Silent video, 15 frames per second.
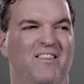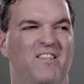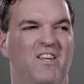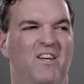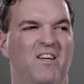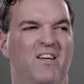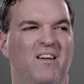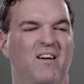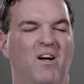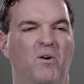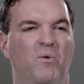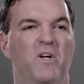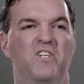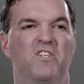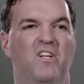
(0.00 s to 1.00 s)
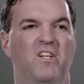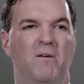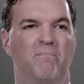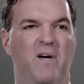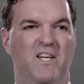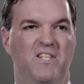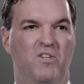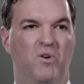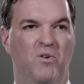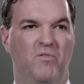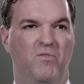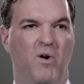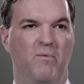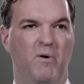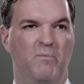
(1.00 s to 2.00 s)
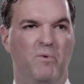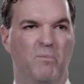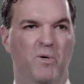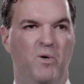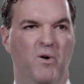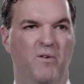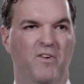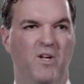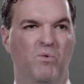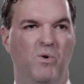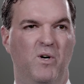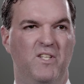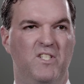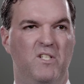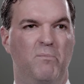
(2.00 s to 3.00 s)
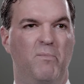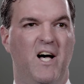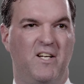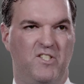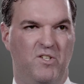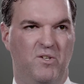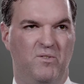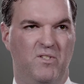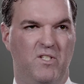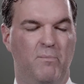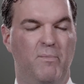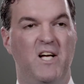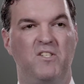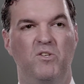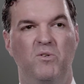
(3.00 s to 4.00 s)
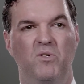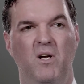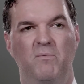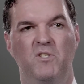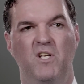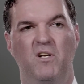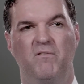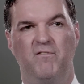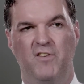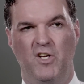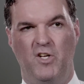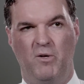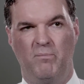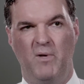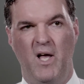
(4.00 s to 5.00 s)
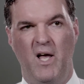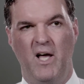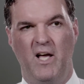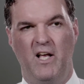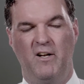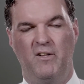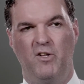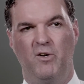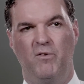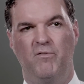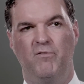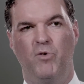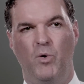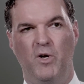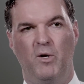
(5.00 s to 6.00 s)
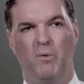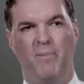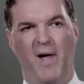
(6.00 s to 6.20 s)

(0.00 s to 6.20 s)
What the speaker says: The originally best known form of buprenorphine was Suboxone. Suboxone comes in a film in a little foil